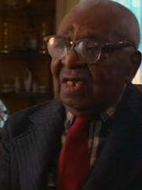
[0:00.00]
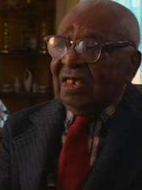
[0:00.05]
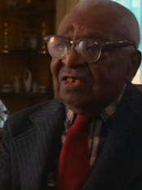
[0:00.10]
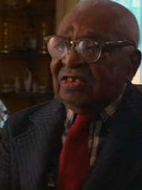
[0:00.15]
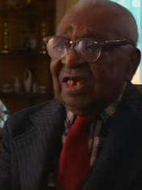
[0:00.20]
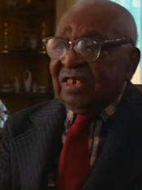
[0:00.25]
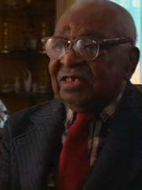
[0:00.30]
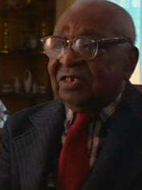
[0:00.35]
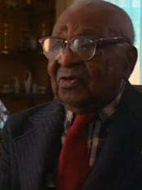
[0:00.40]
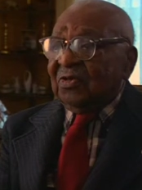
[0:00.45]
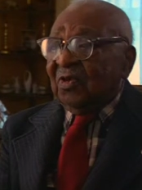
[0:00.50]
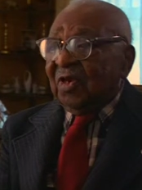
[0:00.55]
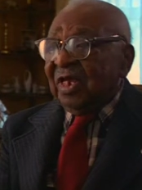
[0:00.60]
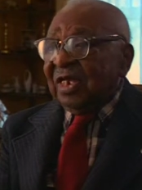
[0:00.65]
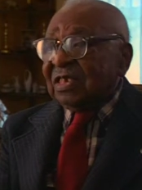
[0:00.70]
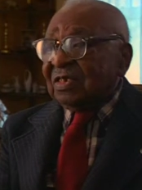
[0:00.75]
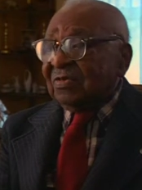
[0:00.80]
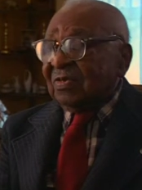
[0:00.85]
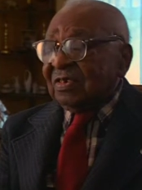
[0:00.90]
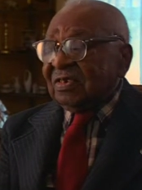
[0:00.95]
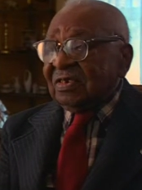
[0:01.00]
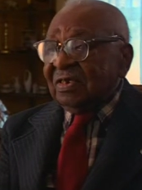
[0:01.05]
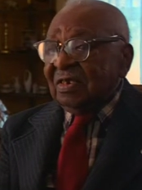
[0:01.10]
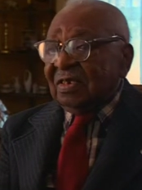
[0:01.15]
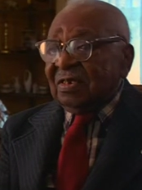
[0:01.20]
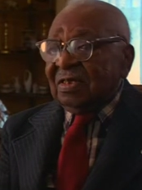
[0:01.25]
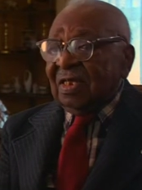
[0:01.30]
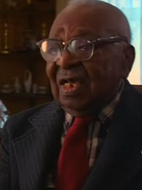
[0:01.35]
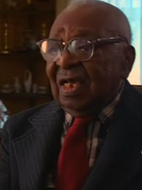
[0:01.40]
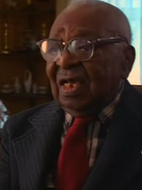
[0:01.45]
Jesse Reese was,
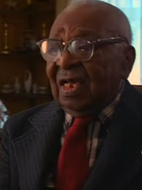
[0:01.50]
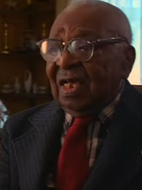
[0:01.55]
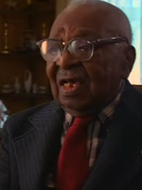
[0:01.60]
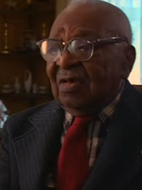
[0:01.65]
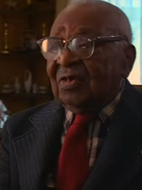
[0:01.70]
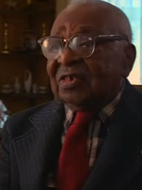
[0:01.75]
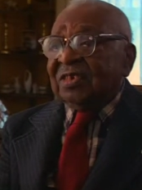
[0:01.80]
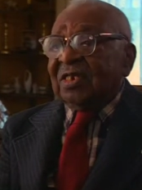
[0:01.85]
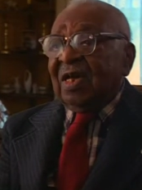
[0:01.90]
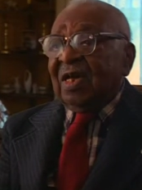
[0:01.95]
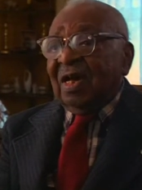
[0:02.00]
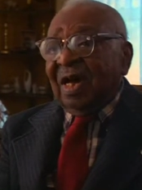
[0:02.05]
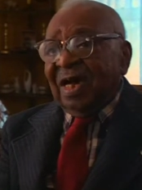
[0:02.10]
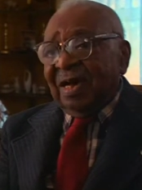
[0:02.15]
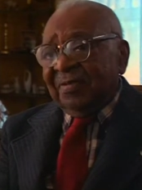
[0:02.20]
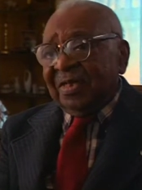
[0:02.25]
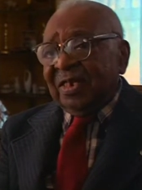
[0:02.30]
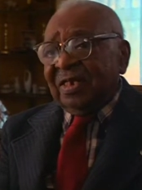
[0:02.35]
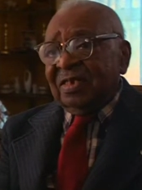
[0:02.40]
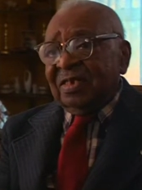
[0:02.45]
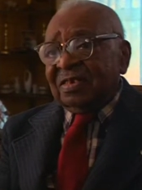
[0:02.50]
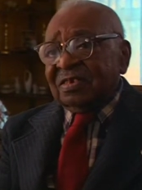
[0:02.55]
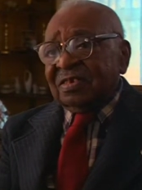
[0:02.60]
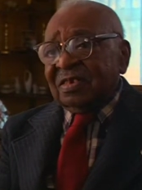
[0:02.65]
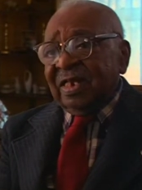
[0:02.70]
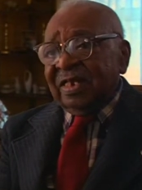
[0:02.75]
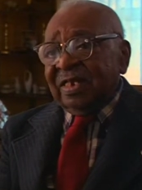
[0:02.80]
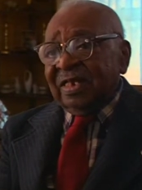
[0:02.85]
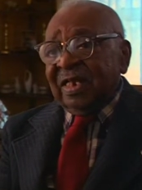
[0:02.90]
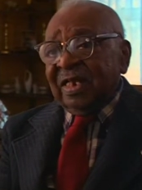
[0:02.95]
in, was a communist,
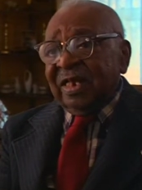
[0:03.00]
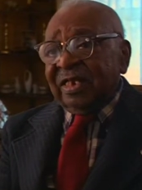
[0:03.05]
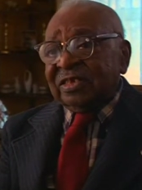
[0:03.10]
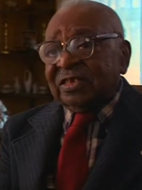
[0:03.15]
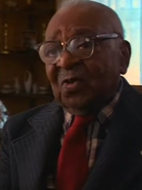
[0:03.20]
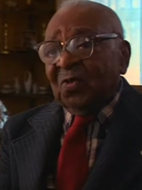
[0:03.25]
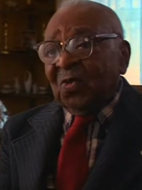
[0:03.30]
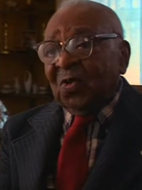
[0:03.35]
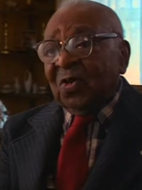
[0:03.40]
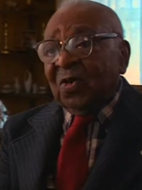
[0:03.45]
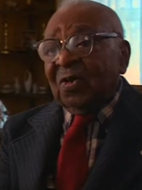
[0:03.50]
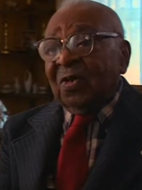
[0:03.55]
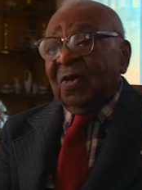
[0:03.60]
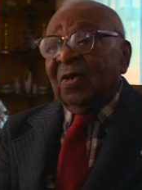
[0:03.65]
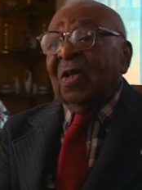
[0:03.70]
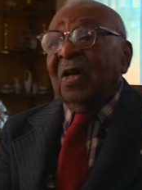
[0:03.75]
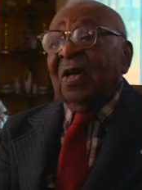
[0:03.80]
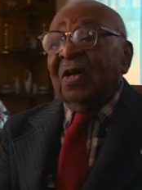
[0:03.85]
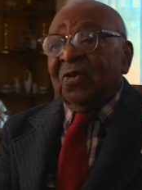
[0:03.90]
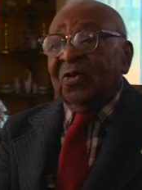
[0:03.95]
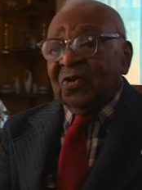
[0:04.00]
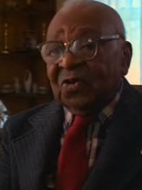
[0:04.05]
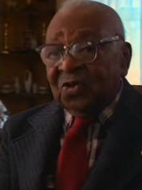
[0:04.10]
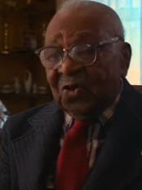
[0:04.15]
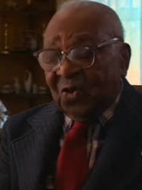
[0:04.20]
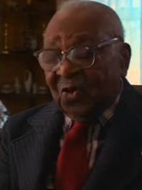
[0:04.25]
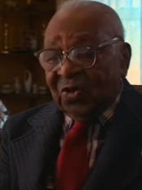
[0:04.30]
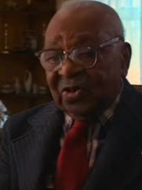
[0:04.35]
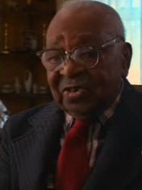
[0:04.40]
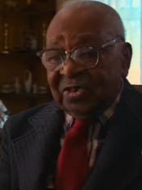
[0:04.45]
and he let the world
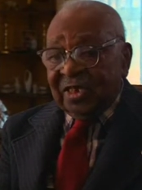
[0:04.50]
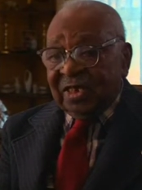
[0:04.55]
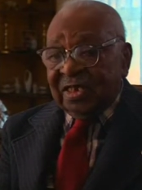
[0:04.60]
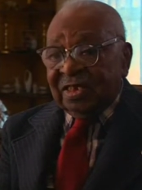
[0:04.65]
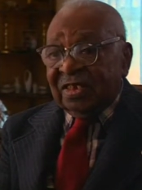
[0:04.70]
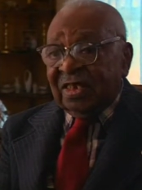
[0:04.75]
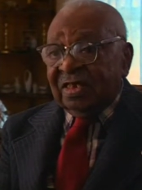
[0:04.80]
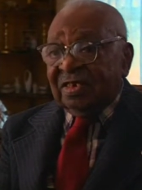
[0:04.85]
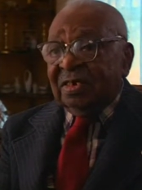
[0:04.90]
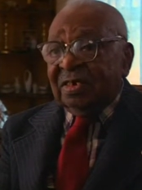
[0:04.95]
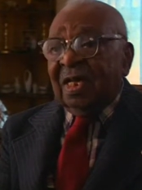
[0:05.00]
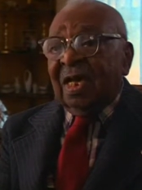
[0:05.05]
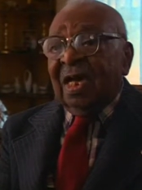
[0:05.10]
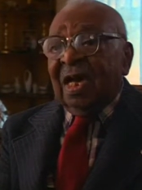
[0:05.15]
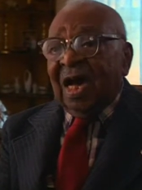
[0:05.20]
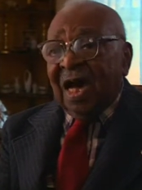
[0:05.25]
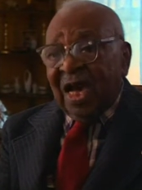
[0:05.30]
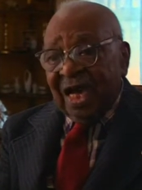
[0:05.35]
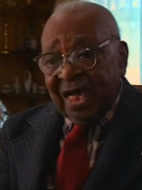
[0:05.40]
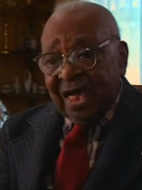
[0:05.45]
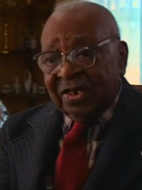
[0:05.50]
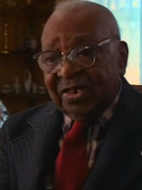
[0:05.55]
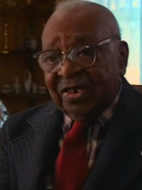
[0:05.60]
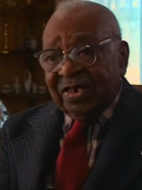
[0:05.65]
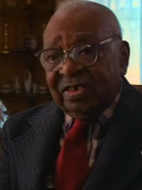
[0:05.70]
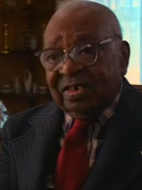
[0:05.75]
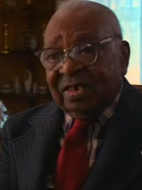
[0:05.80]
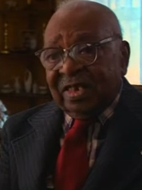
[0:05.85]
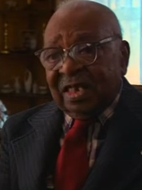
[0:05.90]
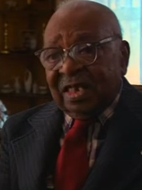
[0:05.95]
know it. He didn't hide it.
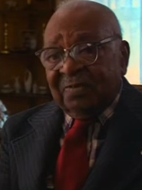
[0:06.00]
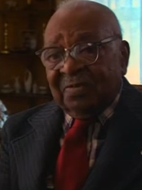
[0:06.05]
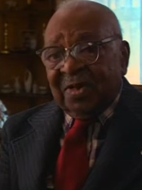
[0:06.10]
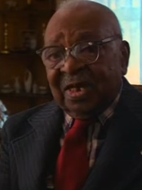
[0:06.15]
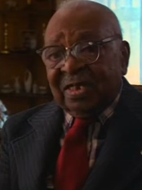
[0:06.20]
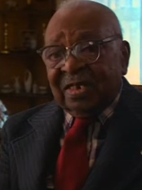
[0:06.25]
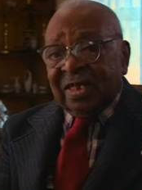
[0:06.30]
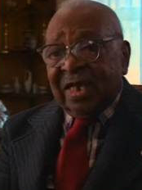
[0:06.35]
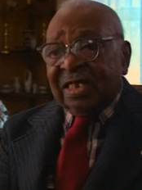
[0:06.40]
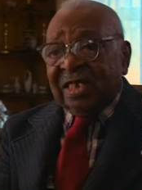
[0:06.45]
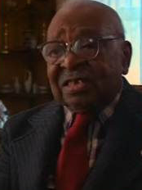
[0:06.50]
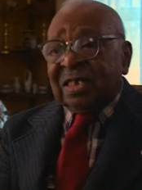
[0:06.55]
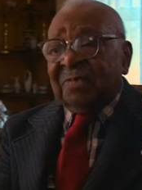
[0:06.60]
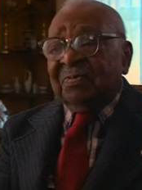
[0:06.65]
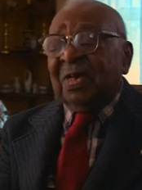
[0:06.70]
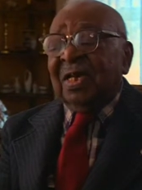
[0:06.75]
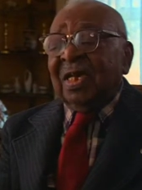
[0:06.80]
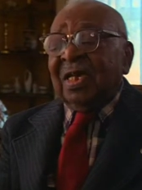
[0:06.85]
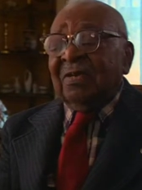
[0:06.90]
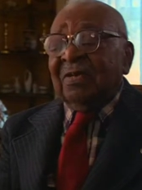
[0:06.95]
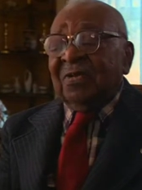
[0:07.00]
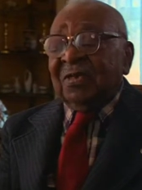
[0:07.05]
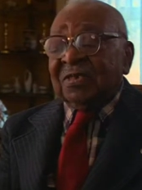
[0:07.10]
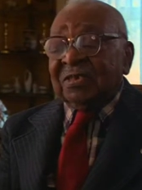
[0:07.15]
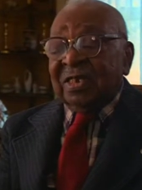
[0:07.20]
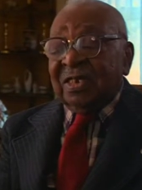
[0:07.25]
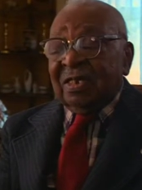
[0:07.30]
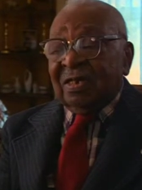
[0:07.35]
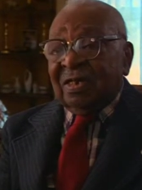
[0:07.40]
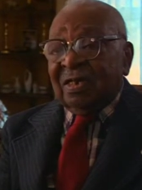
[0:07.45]
Anybody asked him, was
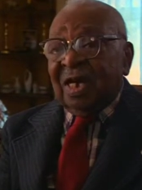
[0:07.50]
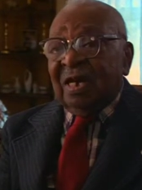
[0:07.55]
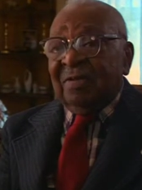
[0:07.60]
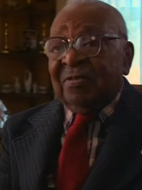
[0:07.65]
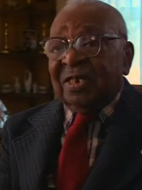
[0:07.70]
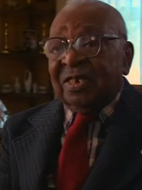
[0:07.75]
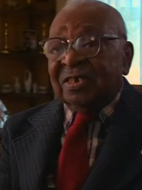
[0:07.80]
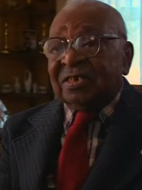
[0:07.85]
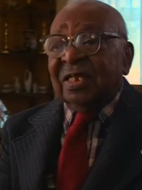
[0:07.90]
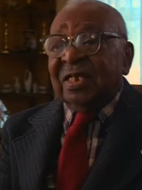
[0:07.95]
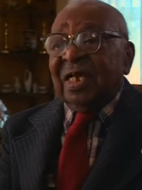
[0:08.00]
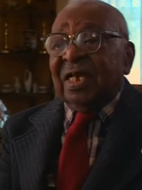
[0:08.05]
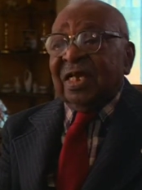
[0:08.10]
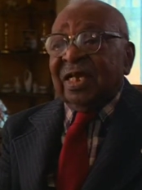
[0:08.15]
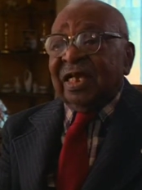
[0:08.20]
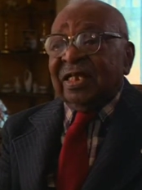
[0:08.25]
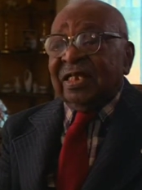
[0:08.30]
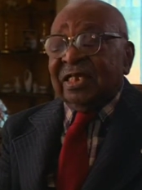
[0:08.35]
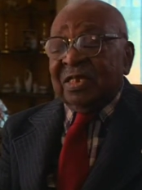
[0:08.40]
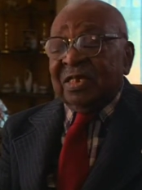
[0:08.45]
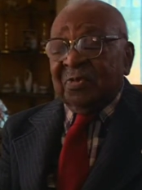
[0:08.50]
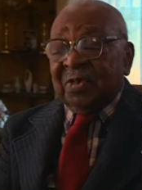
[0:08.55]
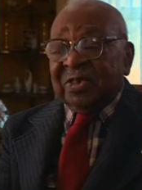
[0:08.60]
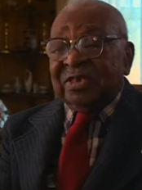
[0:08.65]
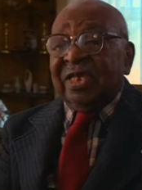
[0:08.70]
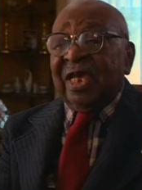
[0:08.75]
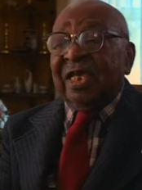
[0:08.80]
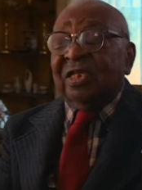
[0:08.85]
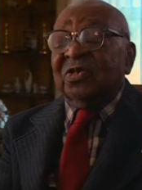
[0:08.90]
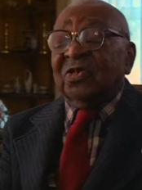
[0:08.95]
he a communist? And he would
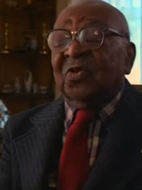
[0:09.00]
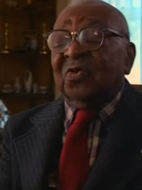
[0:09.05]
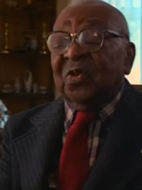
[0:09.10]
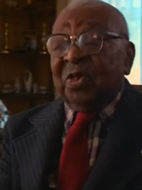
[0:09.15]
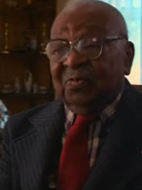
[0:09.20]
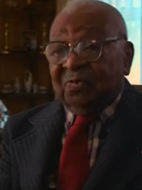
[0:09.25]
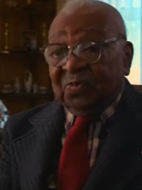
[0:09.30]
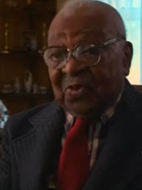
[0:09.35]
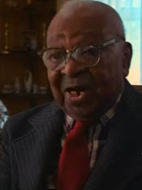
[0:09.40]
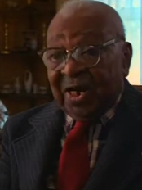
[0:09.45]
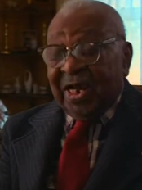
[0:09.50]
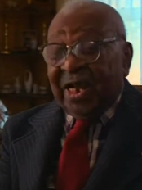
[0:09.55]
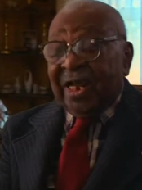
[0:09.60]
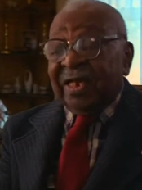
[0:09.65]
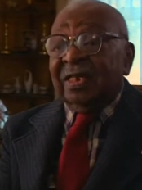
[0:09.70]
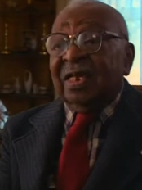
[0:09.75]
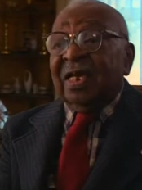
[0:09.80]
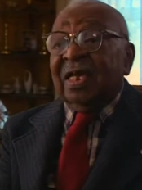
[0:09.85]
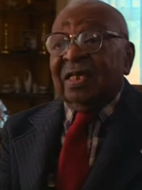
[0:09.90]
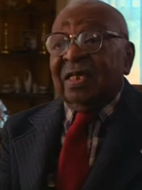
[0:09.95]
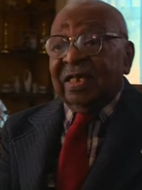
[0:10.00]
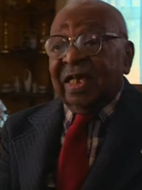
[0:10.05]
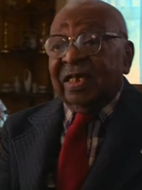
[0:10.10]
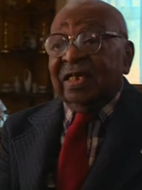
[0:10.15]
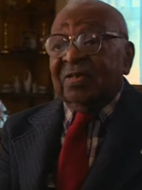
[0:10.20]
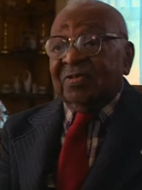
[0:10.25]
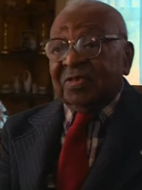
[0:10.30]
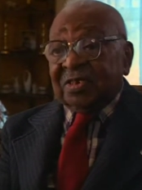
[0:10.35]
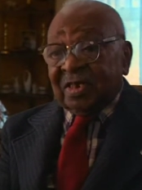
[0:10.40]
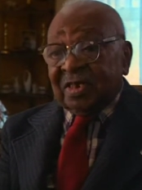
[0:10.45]
tell you with pride that
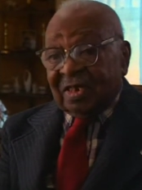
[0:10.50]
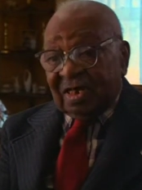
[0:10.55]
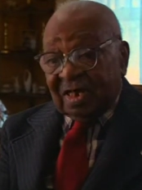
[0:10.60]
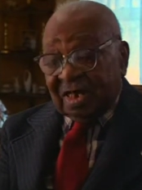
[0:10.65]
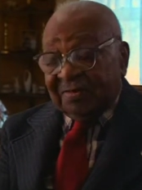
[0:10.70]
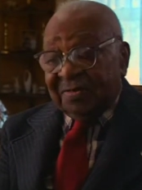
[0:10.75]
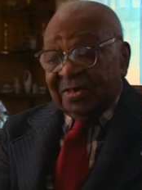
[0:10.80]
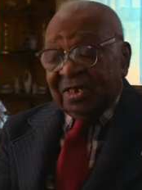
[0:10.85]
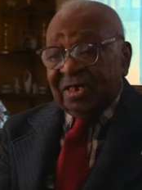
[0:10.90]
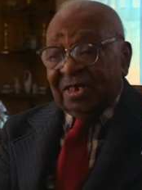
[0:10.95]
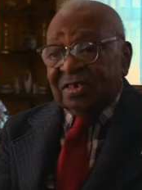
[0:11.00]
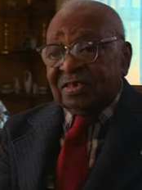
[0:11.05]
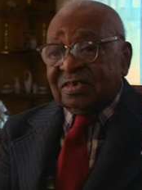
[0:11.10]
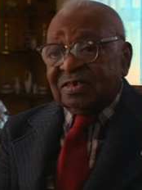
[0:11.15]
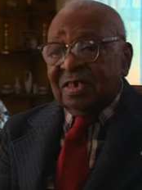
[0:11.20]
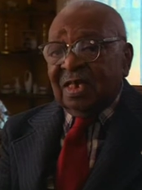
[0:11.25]
he was a communist.